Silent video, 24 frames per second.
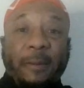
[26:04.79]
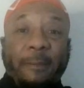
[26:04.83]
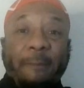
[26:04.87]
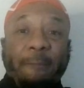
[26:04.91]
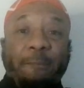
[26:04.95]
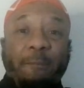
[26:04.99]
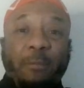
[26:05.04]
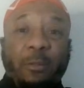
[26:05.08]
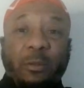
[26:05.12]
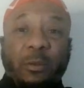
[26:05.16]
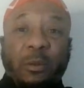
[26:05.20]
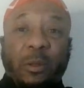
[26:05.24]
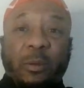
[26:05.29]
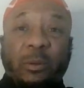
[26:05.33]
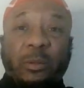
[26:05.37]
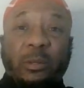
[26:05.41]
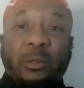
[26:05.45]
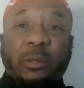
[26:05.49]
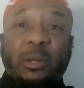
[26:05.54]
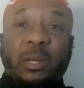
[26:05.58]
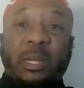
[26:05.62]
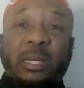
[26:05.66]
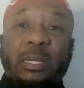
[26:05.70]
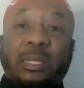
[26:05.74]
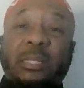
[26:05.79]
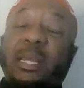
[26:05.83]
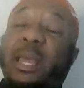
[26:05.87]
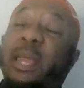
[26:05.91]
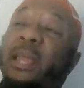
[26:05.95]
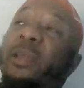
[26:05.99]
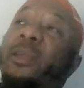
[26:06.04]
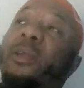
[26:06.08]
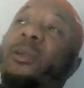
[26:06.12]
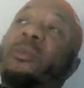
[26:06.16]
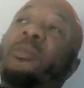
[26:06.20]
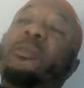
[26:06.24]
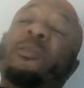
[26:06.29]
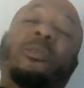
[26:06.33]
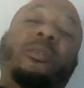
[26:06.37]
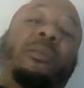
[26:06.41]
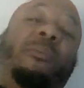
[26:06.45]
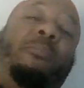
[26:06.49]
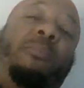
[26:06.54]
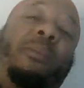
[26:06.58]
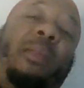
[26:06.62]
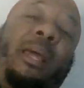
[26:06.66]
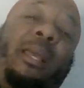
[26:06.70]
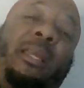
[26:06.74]
You know, you didn't take her to the
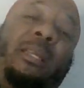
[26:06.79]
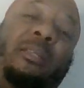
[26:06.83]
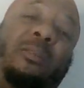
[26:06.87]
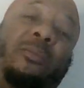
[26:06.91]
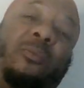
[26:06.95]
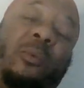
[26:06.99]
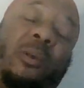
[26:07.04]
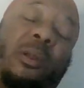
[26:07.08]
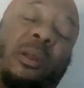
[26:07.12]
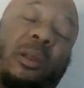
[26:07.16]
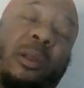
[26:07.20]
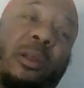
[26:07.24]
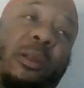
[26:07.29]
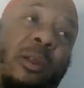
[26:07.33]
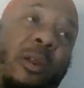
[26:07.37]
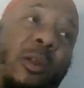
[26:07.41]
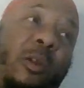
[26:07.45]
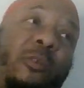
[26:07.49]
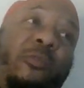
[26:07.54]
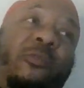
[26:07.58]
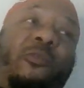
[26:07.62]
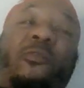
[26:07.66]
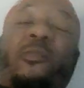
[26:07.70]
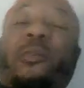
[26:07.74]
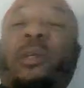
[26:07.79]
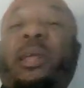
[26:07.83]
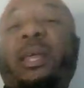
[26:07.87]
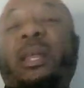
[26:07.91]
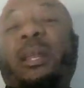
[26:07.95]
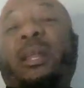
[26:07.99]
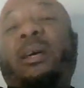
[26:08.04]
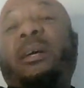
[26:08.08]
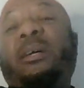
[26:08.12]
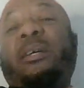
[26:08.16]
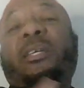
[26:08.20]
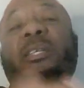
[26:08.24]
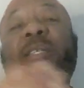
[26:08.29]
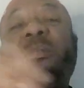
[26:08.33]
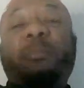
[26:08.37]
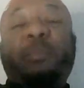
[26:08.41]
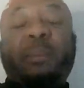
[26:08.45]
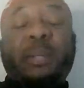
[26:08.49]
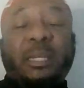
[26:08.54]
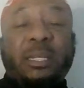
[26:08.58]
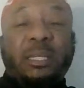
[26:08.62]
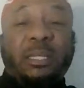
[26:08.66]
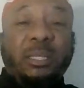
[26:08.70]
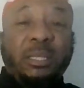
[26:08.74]
place where her friend
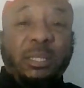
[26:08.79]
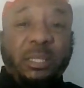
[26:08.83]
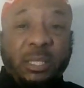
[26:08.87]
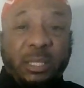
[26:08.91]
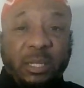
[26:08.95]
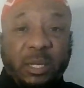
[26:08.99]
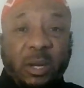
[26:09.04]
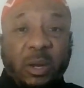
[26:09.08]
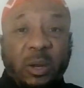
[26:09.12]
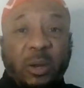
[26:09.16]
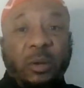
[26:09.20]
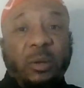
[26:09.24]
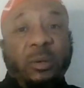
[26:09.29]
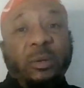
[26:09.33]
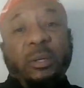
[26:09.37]
husband took her.